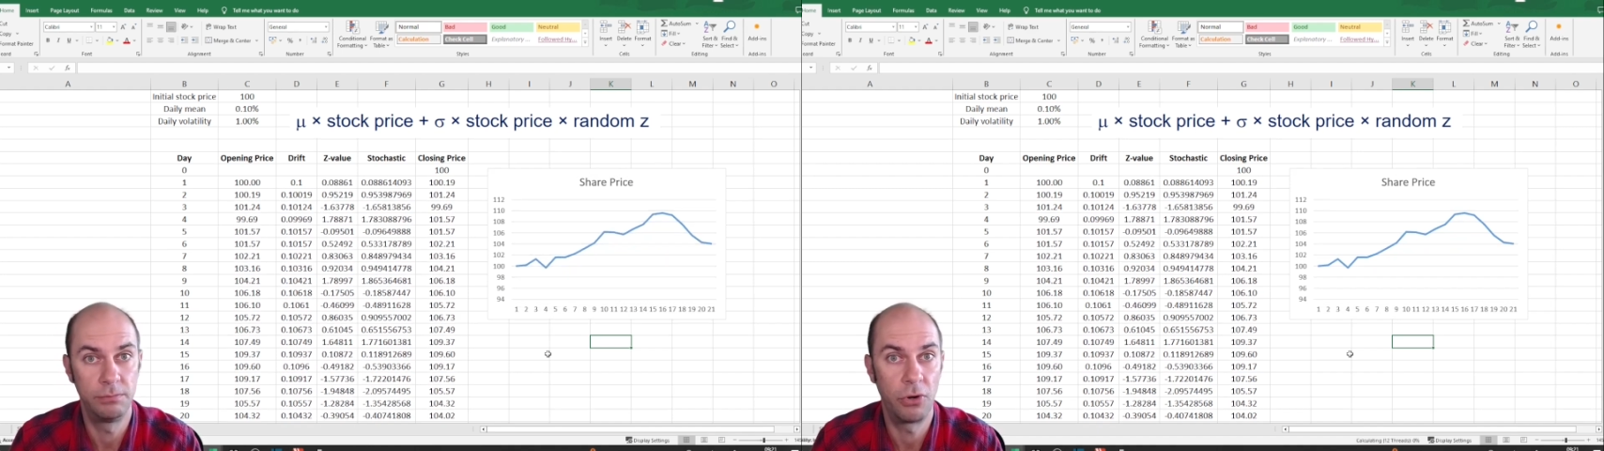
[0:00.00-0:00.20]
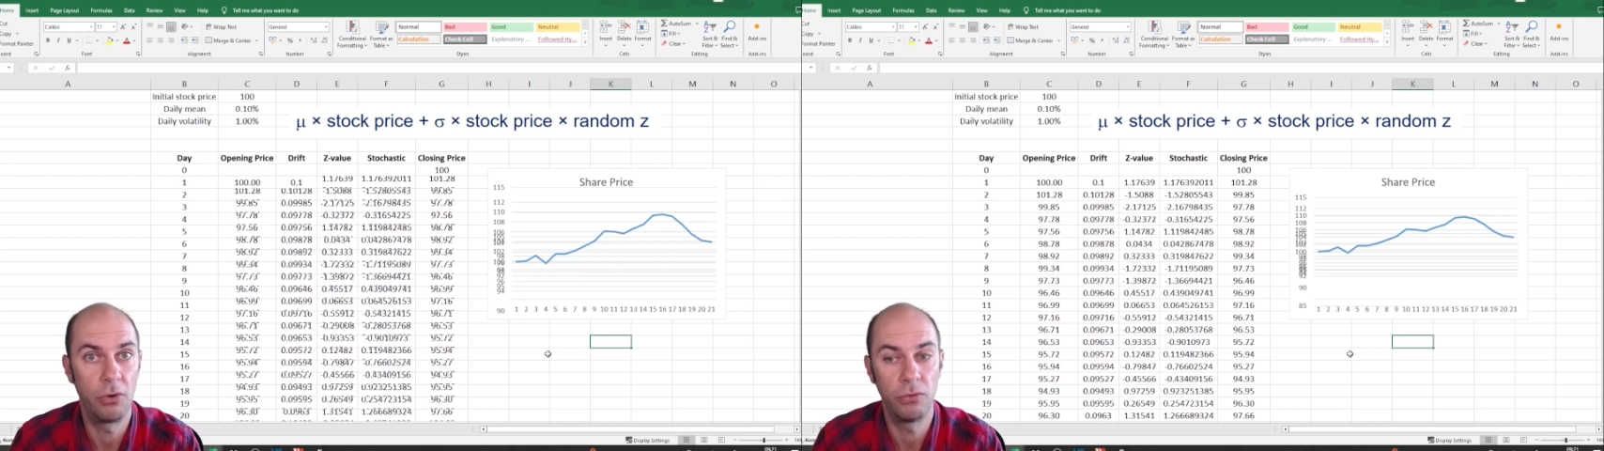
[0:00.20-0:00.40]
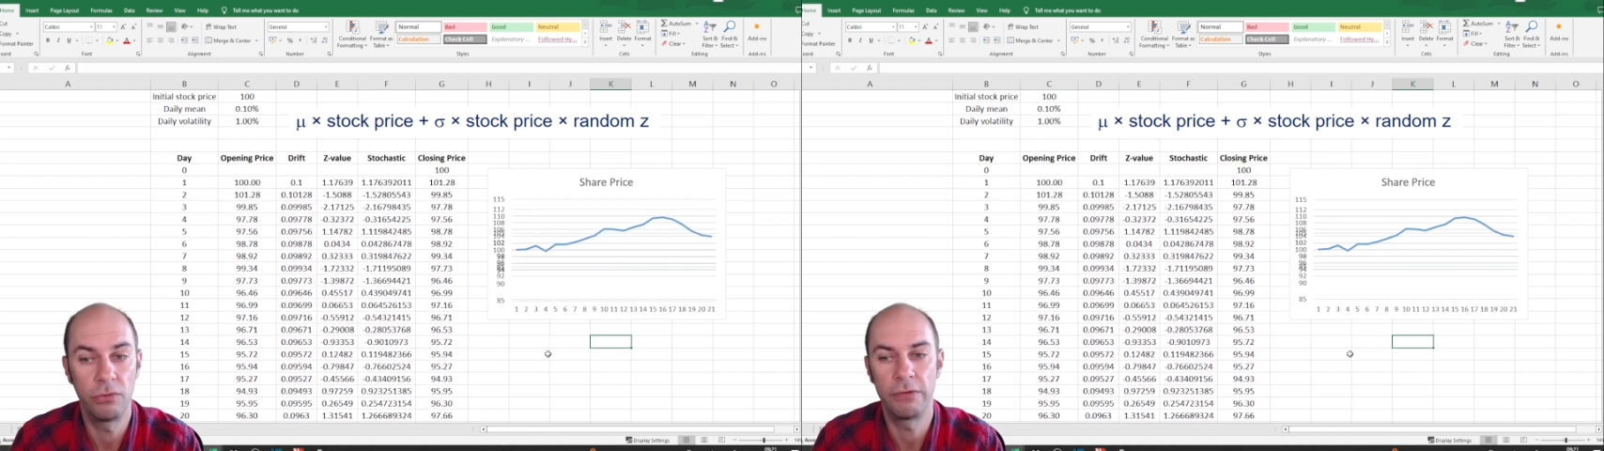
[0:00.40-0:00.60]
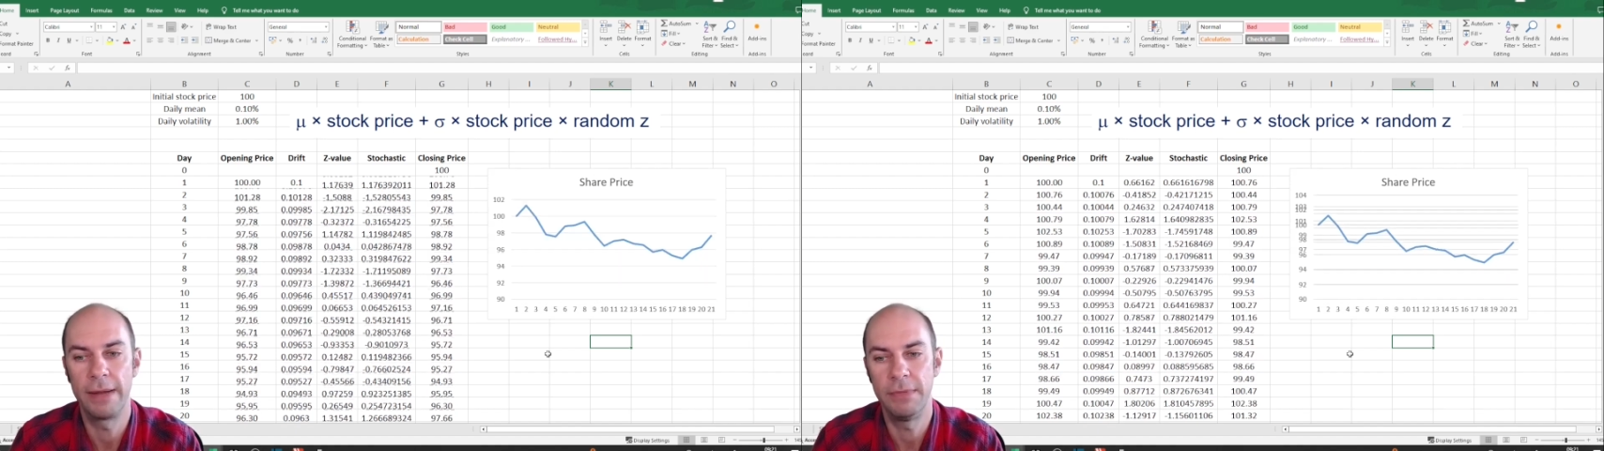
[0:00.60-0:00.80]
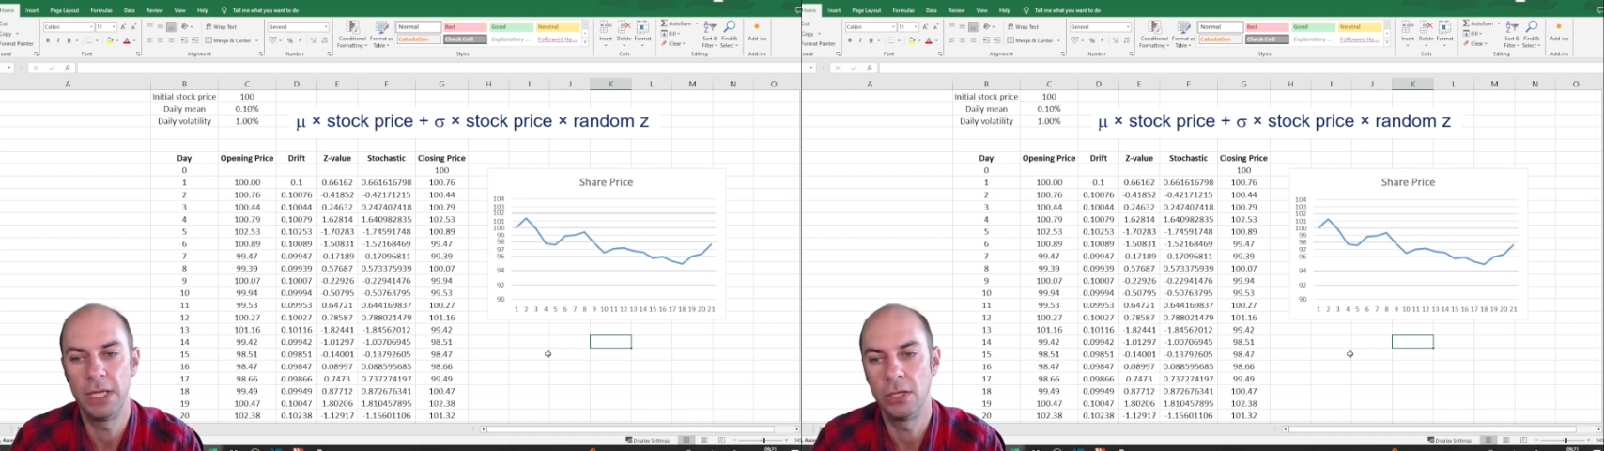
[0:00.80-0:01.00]

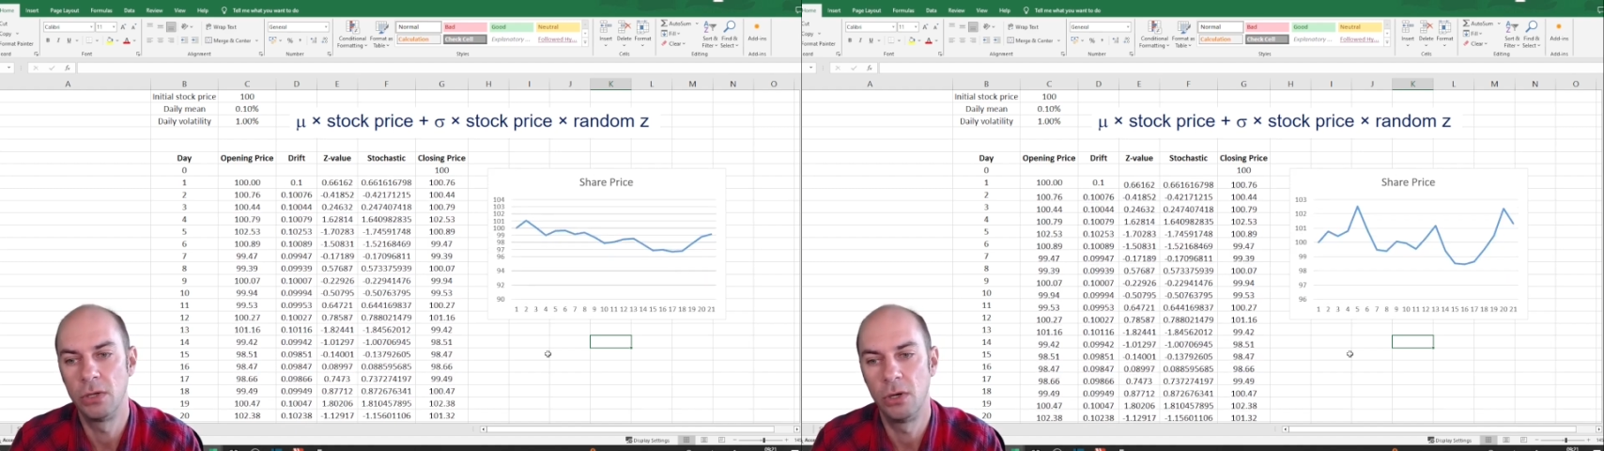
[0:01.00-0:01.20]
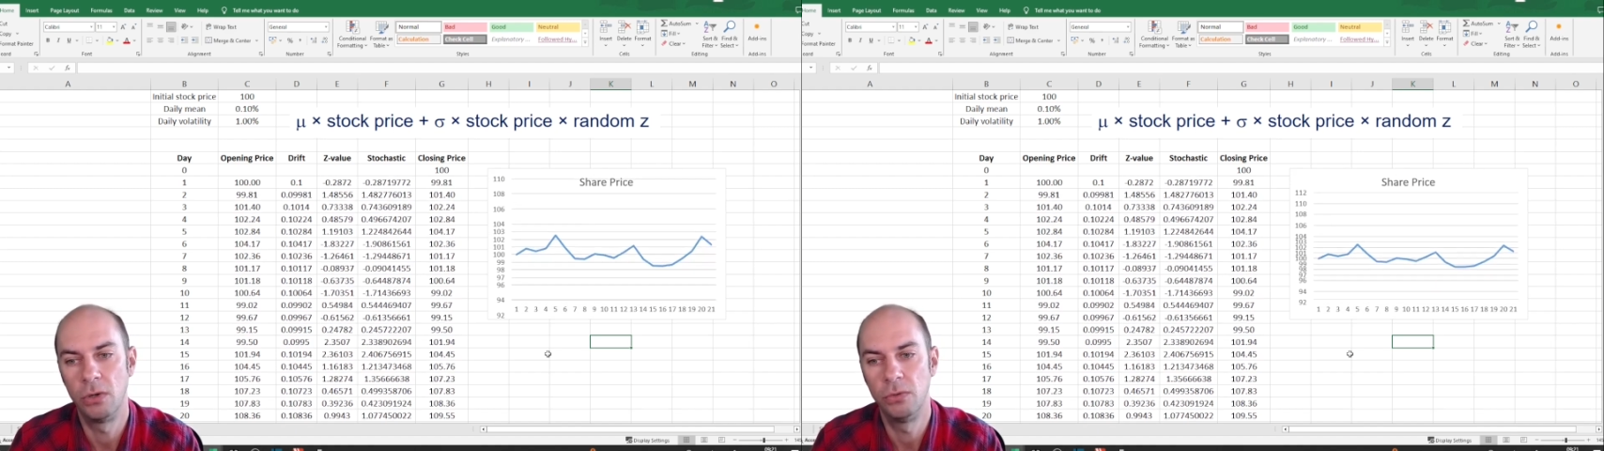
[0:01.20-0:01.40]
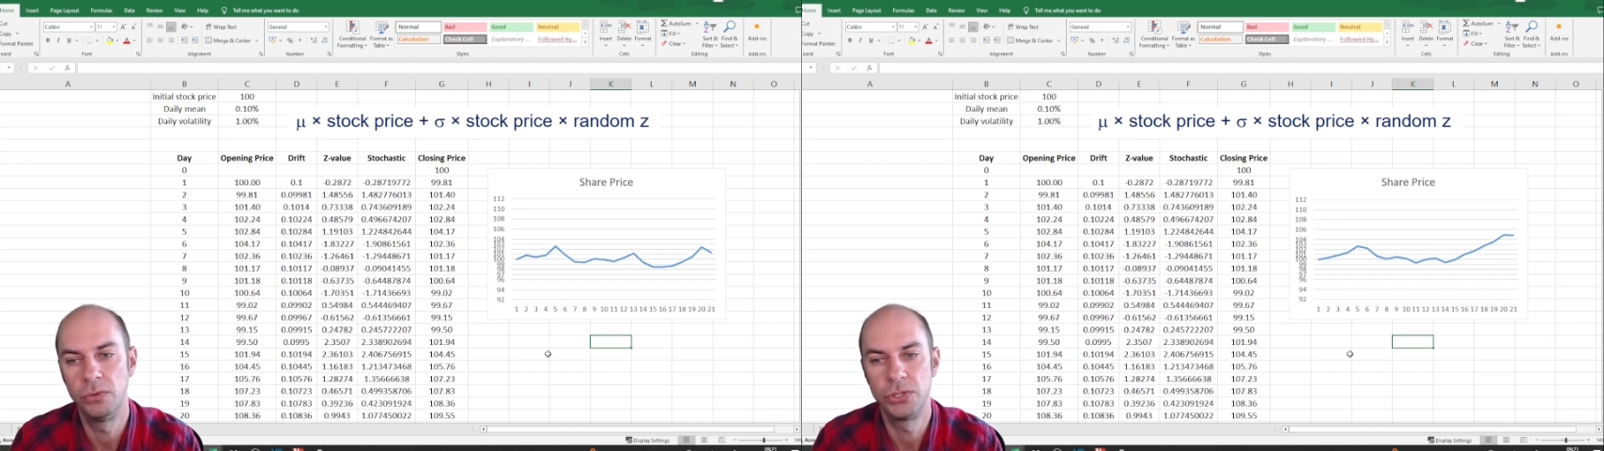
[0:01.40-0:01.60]
programming code.